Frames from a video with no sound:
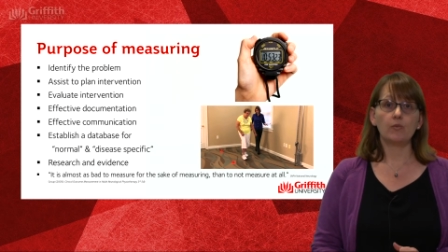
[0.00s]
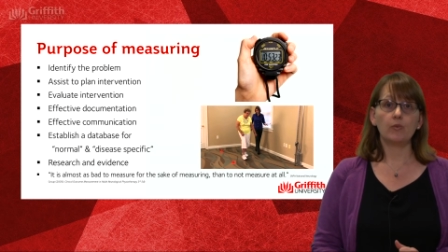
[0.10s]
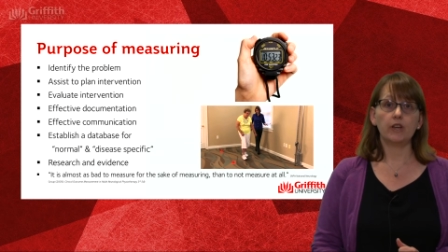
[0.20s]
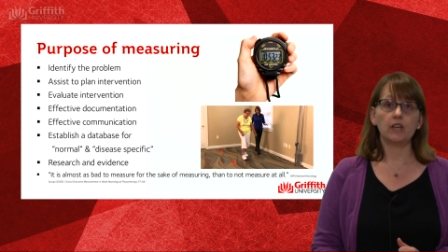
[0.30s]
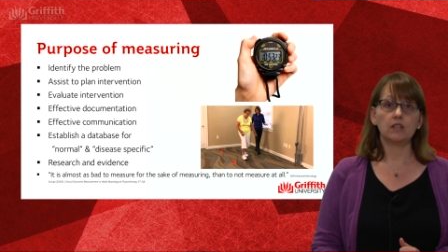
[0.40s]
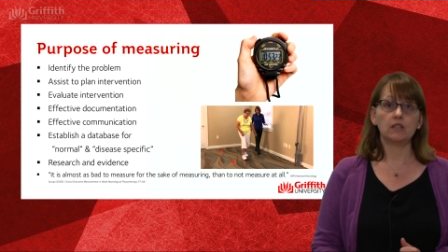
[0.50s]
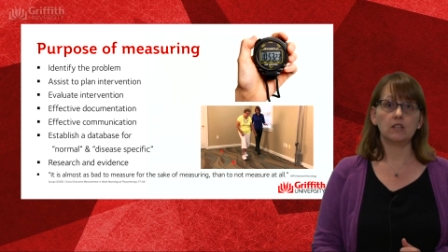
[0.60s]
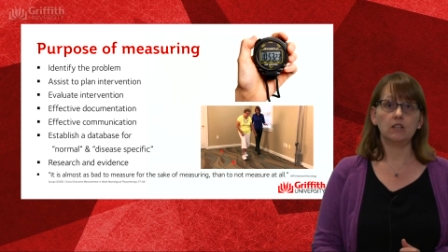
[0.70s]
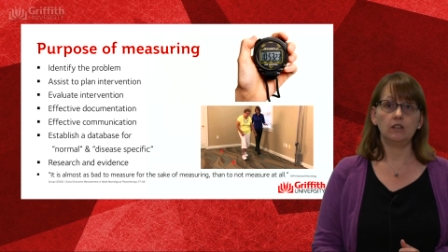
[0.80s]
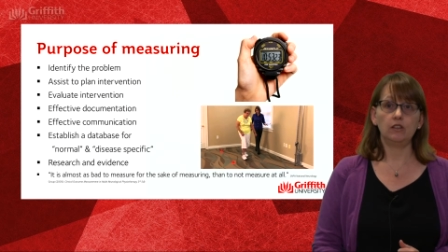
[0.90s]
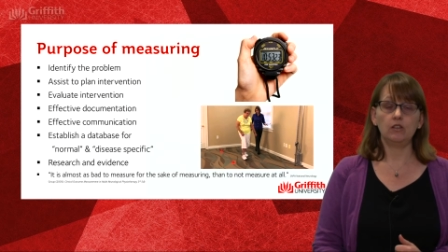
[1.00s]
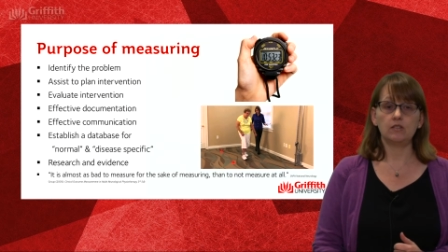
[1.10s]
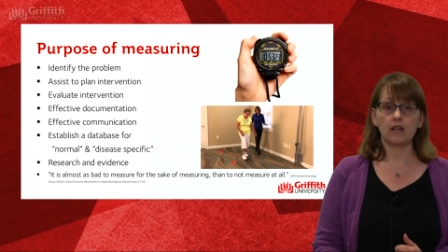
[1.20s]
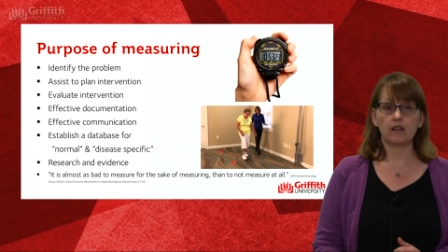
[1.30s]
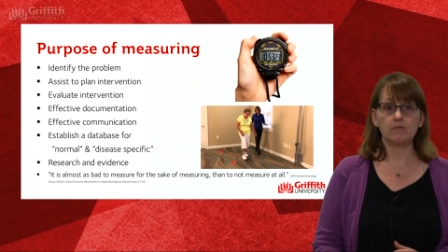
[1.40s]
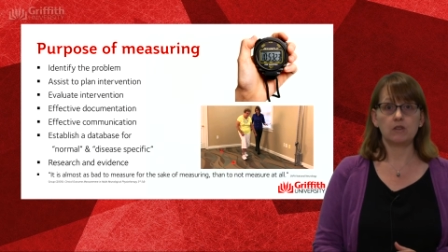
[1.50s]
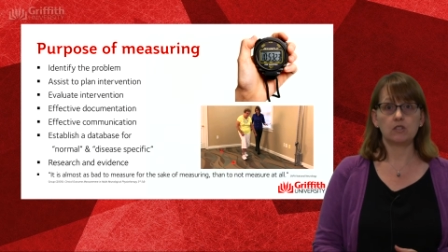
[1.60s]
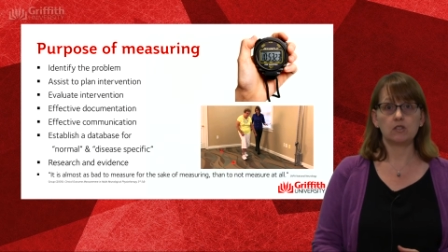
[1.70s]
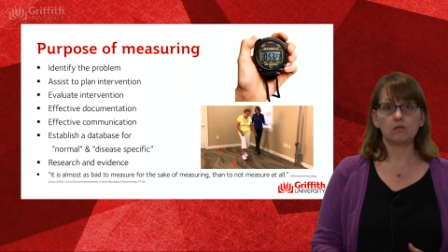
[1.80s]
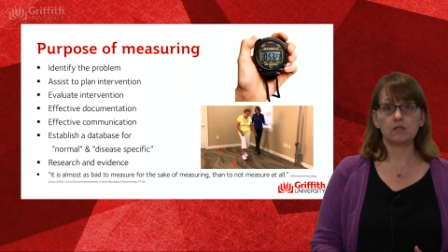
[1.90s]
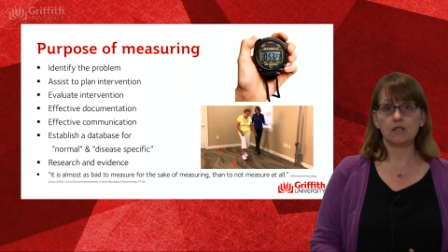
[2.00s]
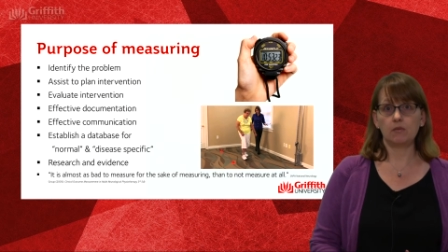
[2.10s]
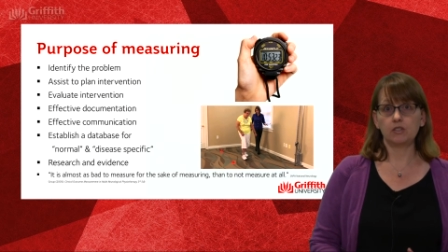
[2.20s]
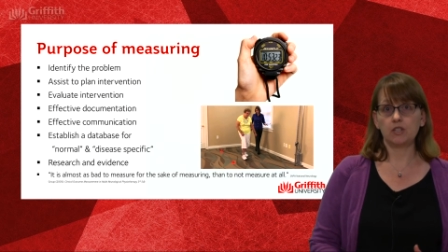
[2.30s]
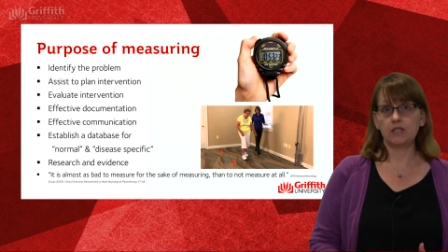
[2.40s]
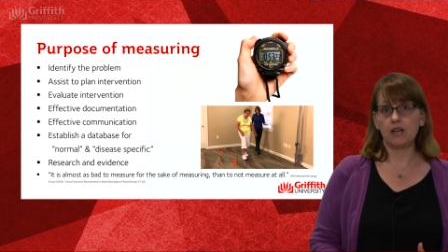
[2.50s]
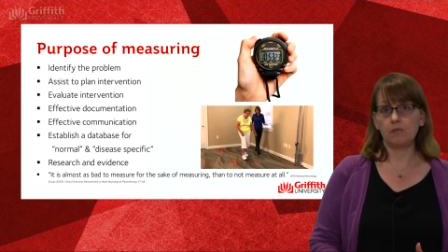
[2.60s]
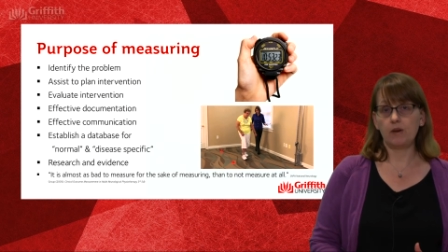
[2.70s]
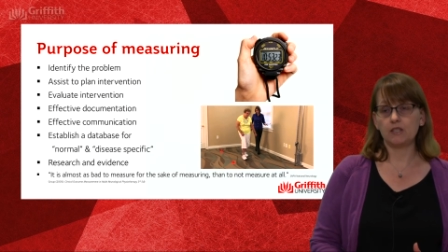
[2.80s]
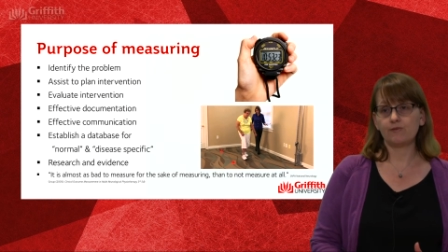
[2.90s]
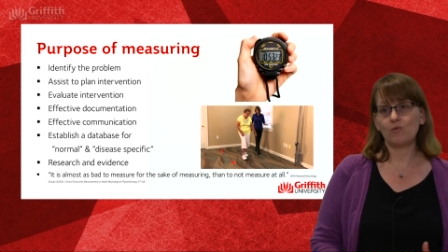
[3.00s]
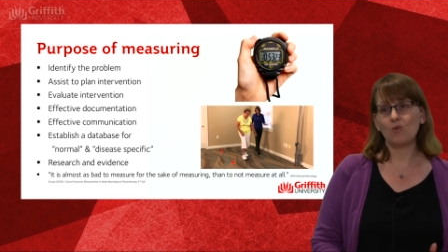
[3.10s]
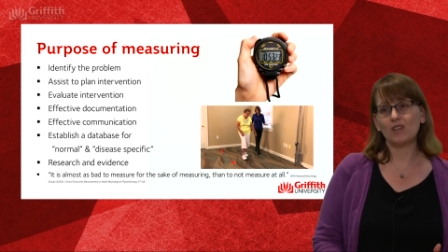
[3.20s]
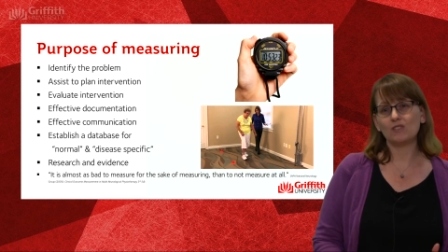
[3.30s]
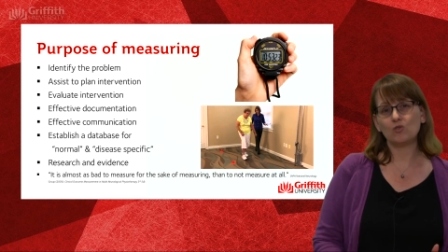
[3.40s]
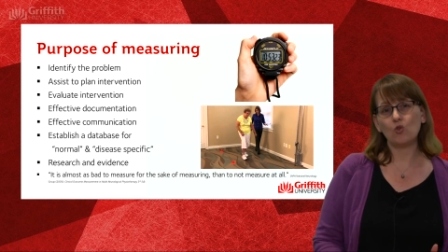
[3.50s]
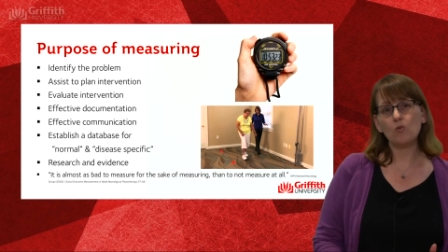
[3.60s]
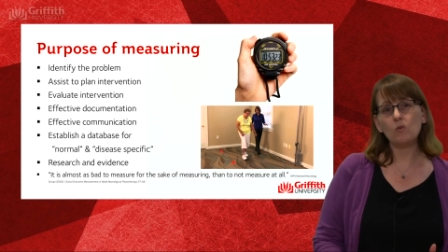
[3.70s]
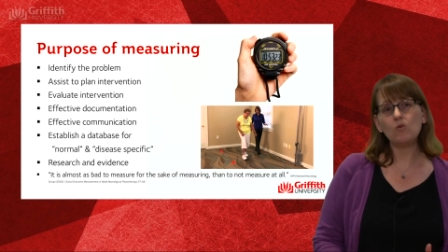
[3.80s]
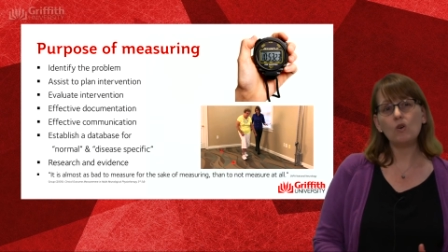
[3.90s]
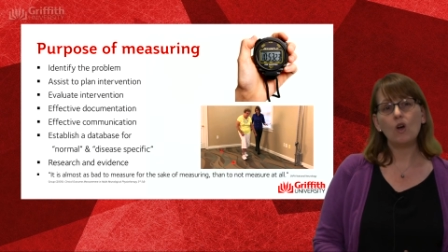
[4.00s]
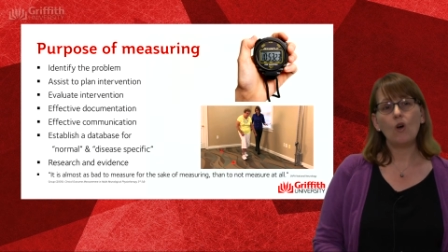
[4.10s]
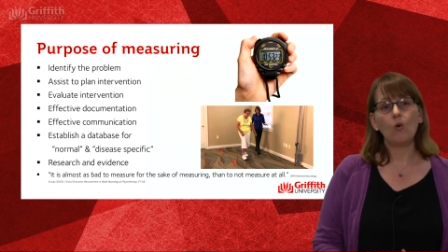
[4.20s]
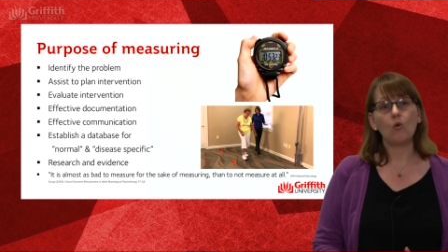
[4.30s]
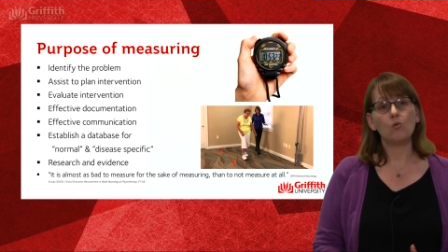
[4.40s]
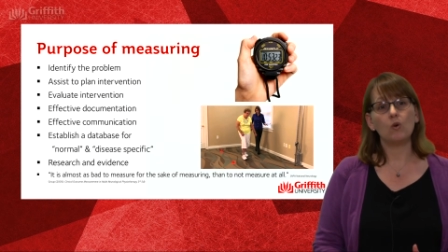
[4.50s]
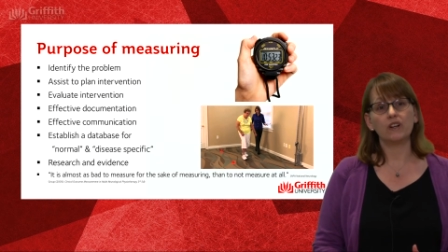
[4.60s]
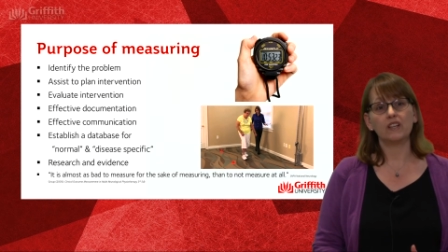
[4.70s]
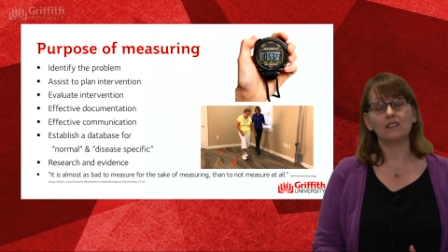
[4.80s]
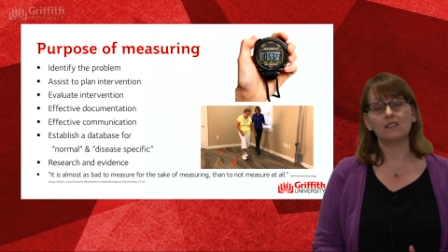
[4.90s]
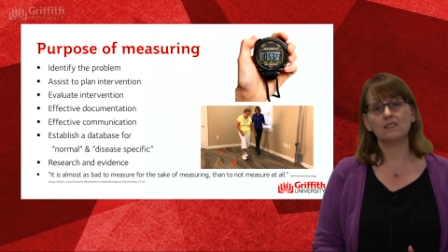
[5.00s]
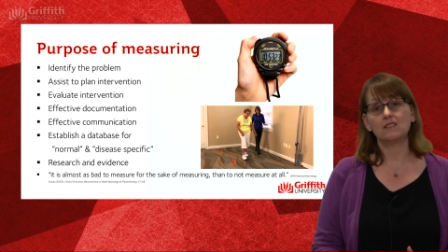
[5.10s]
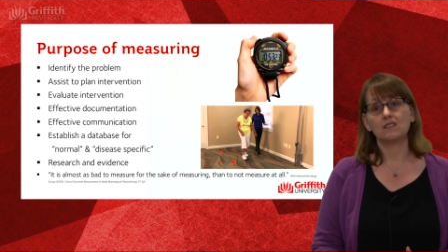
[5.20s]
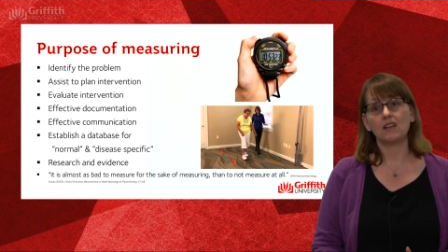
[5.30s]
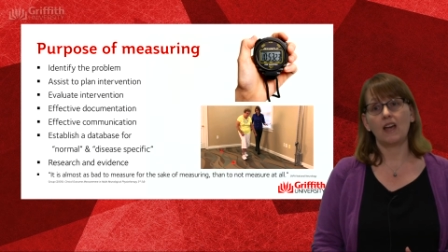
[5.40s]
We can use outcome measures to establish a database for what is normal or what is